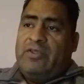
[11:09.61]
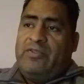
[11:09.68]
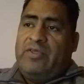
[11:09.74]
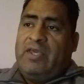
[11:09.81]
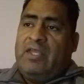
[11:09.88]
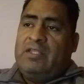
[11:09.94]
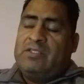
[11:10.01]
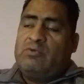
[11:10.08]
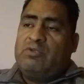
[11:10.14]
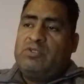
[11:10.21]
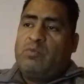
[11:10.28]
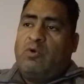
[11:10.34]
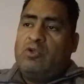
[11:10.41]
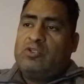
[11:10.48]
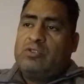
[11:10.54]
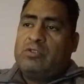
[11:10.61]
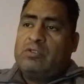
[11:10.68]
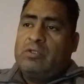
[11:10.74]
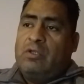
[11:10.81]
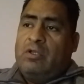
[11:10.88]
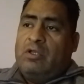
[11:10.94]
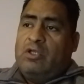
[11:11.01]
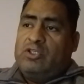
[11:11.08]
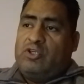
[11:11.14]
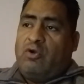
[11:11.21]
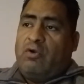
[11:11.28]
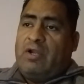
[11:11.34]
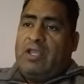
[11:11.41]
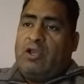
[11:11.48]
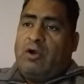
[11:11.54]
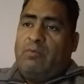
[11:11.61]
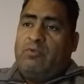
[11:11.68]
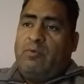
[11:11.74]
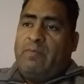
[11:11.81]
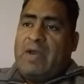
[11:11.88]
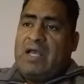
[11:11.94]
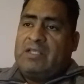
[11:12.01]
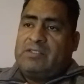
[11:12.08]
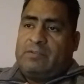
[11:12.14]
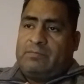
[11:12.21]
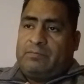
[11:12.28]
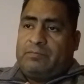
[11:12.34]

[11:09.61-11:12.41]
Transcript: things which must surely come to pass.